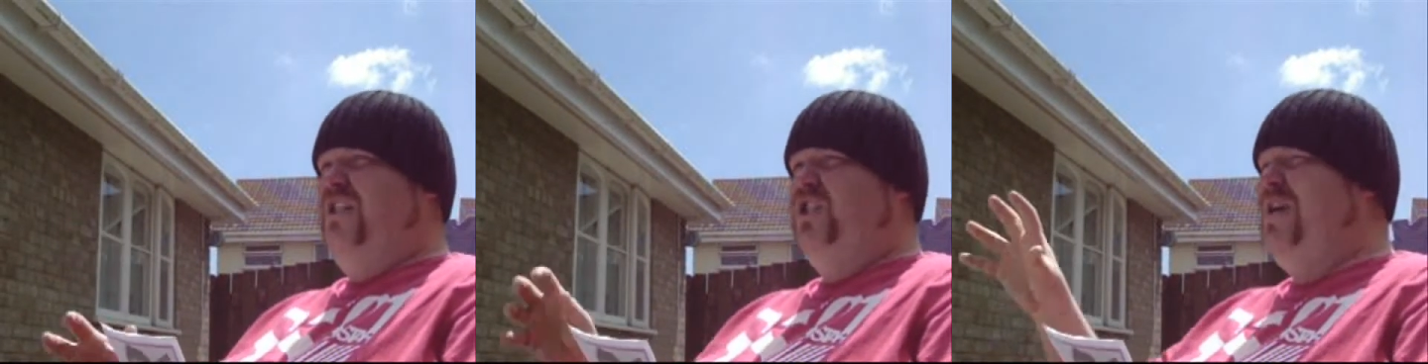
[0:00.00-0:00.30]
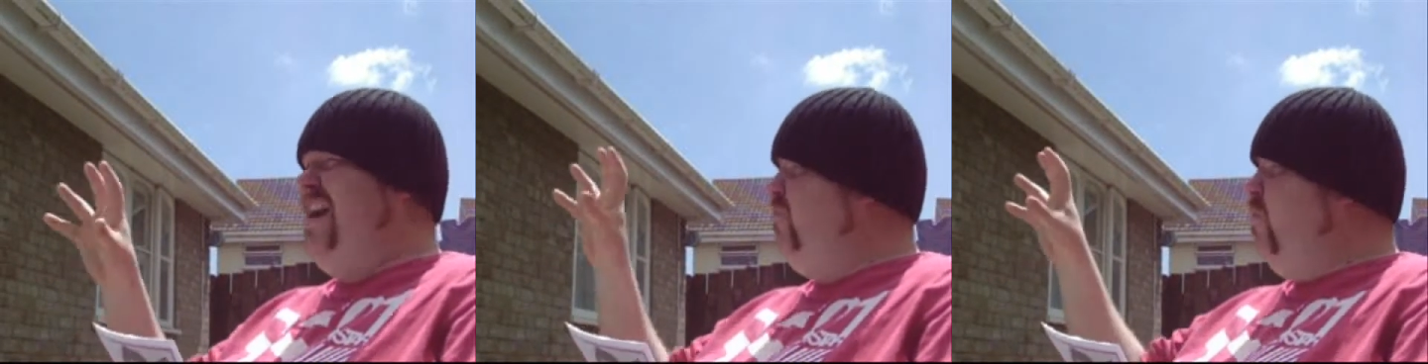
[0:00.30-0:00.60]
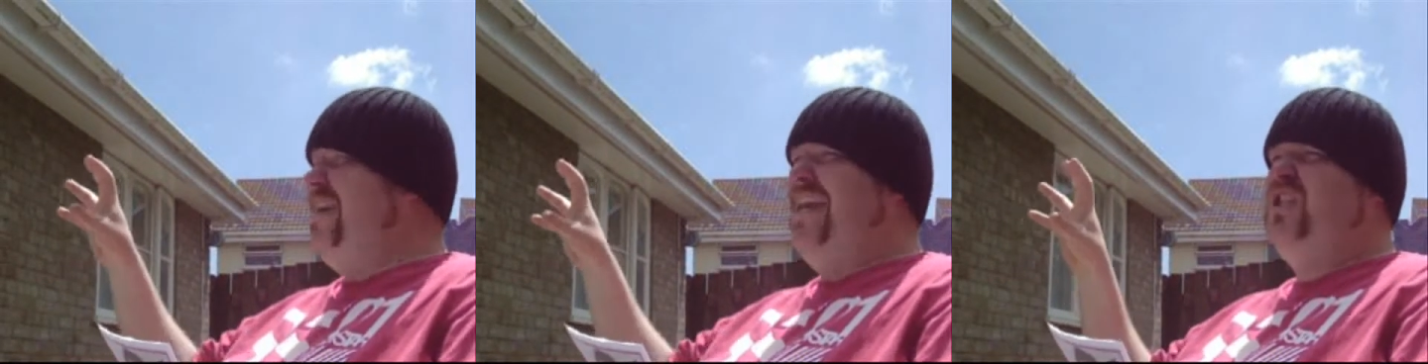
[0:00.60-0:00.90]
Do you have
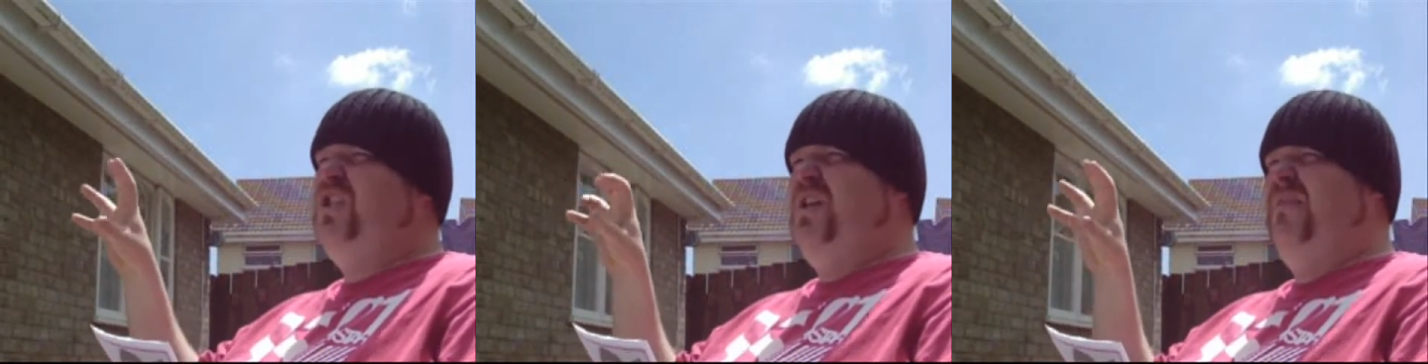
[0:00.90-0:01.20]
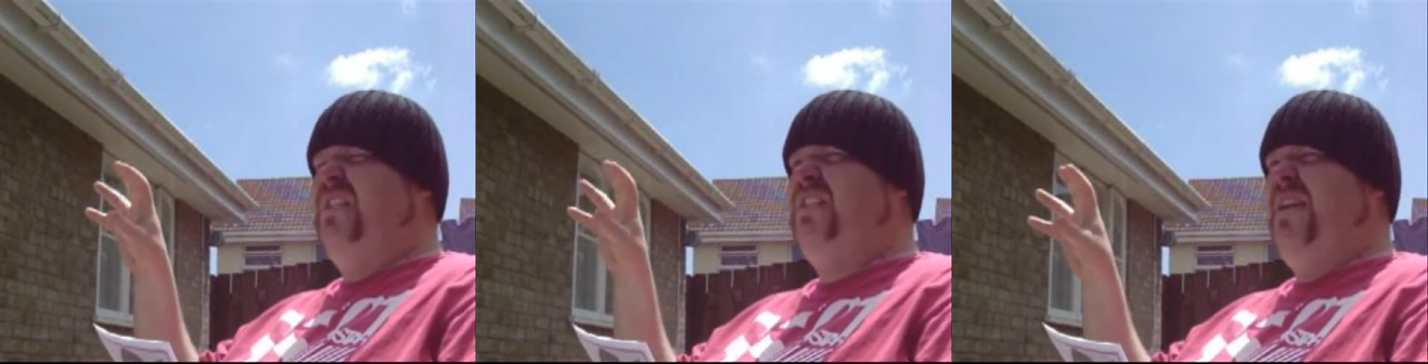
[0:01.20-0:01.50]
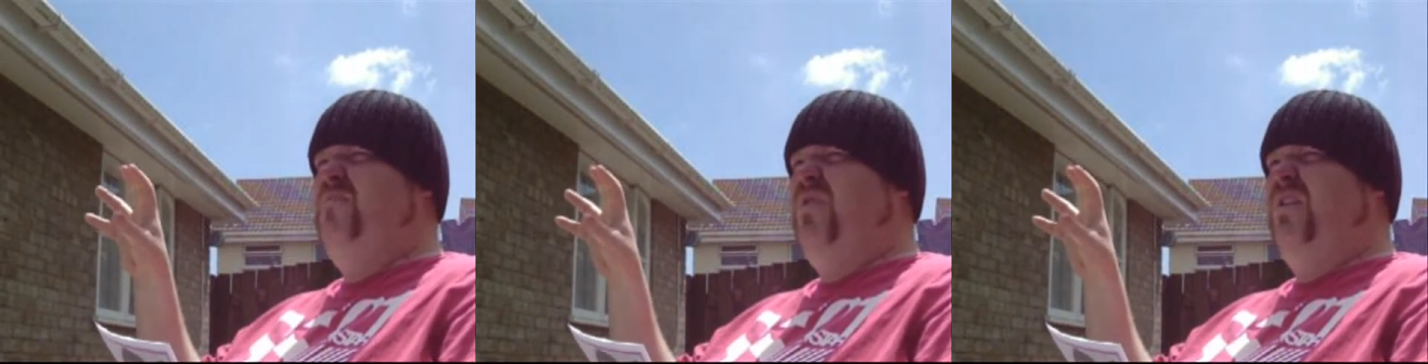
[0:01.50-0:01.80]
one each? Or do you have the
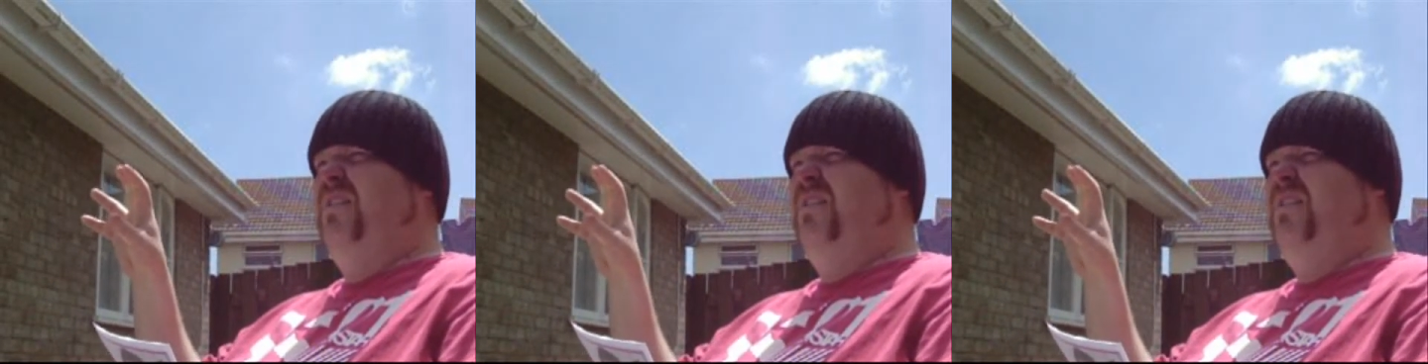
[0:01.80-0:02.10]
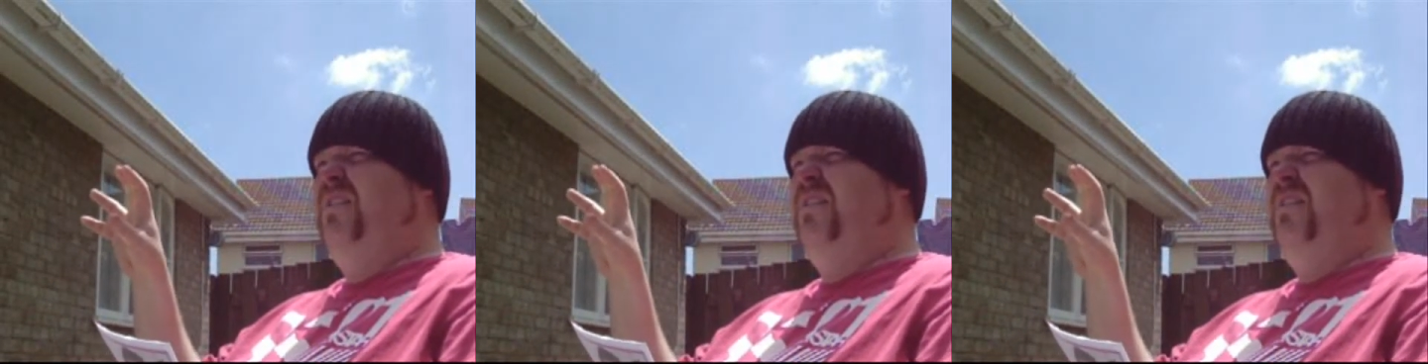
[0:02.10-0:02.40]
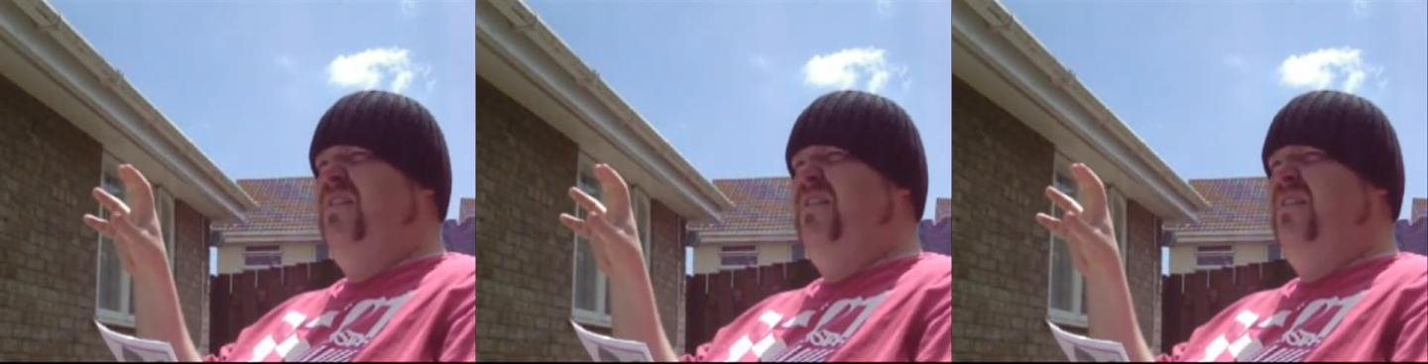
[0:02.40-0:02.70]
same one?
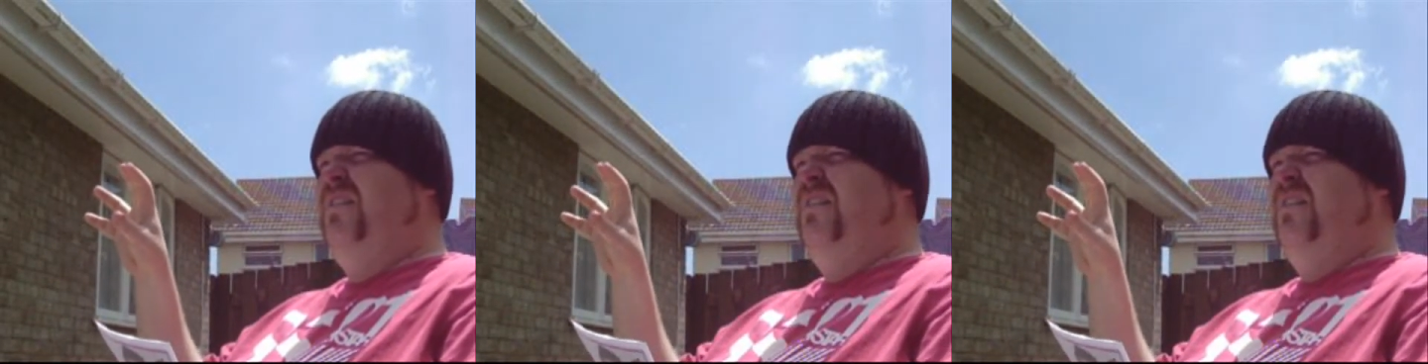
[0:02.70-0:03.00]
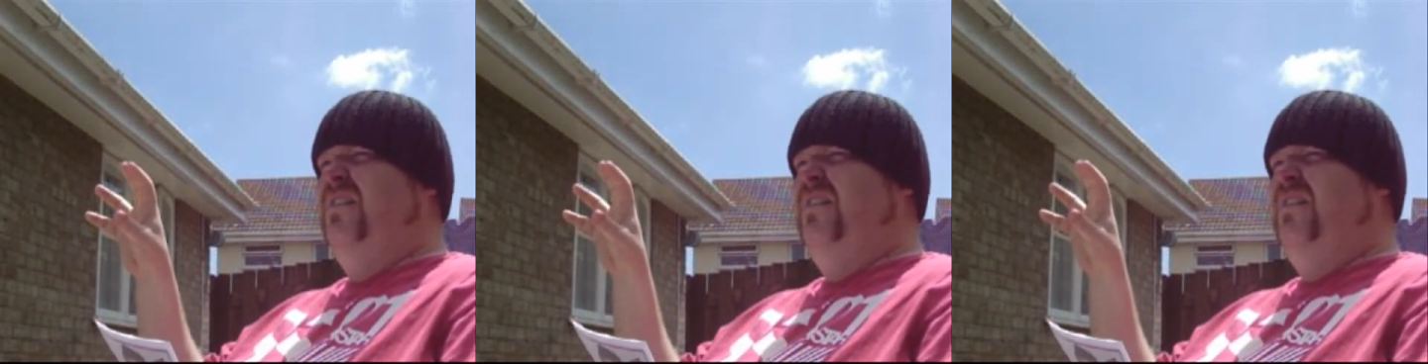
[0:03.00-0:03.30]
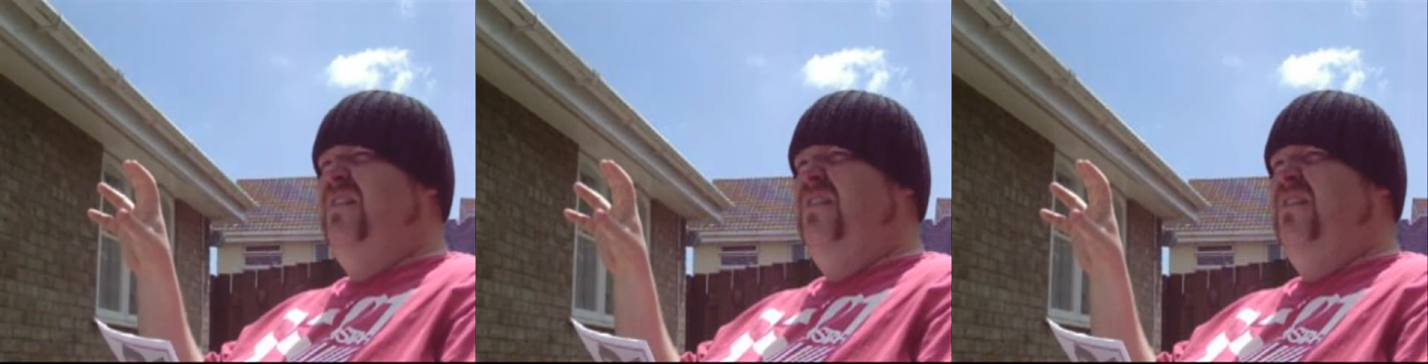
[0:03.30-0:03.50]
There's about three there.